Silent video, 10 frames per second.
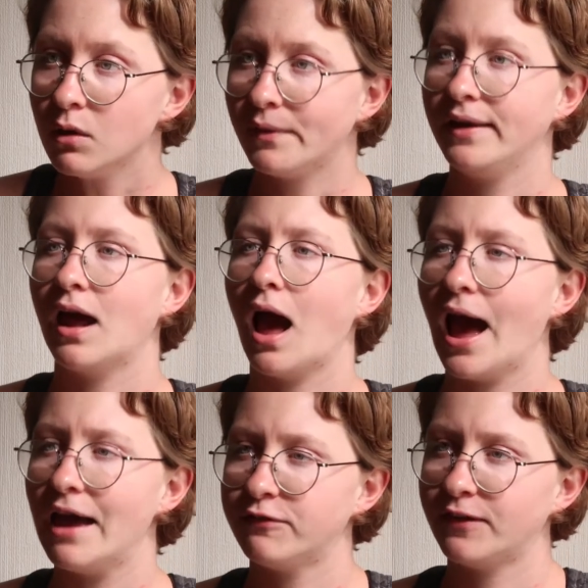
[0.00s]
When
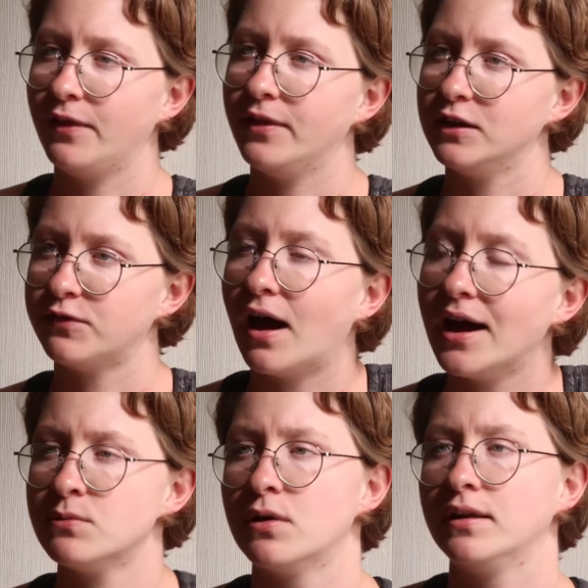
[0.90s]
I found that if
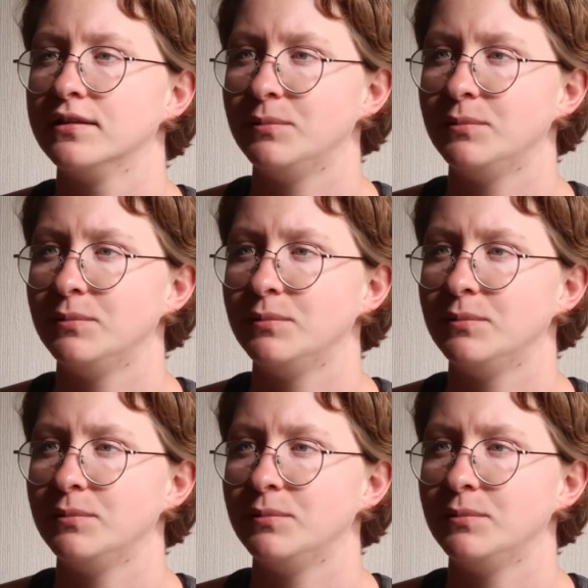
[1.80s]
I want